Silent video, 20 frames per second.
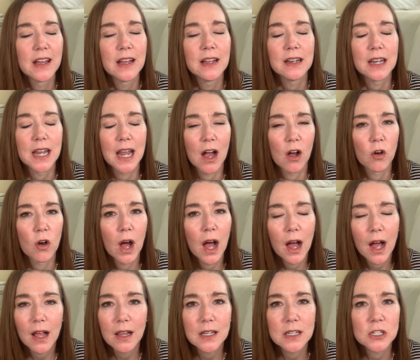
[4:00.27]
Now,
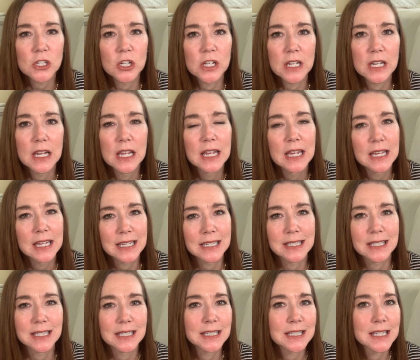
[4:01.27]
collagen
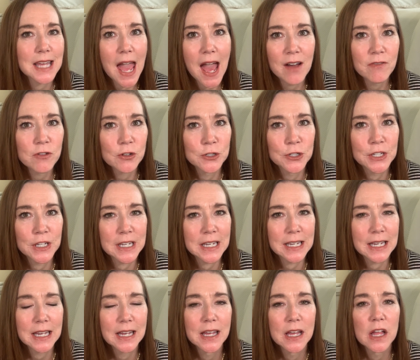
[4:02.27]
is the
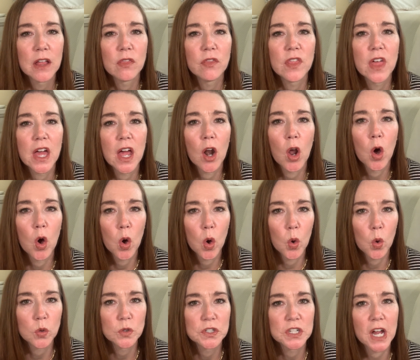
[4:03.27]
scaffolding that
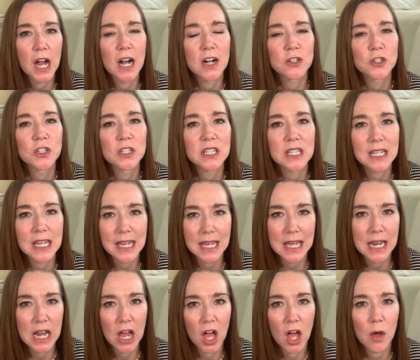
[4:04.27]
holds our
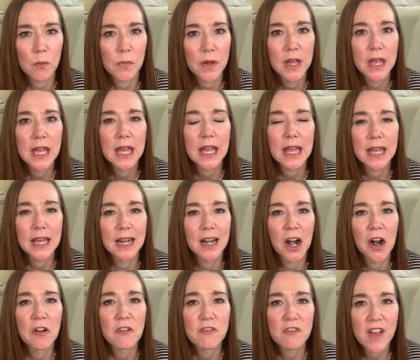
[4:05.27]
skin up in
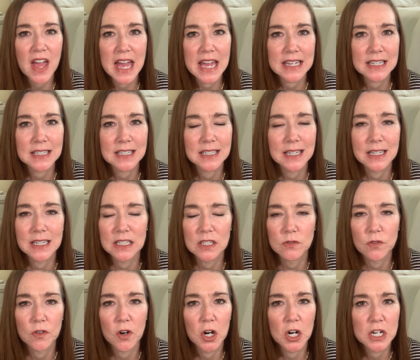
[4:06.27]
our face as
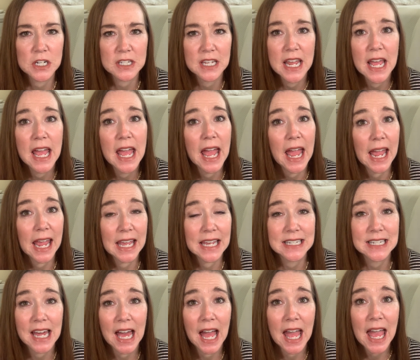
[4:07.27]
far as
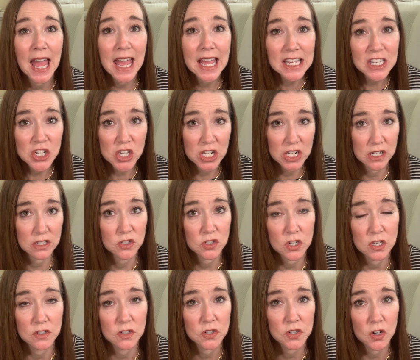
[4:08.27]
anti-aging is
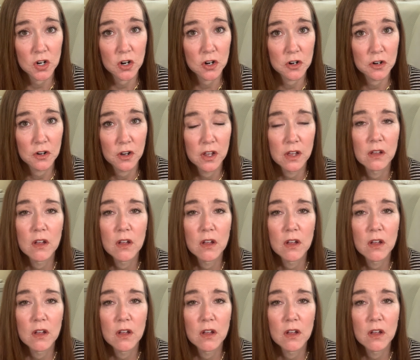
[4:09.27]
concerned.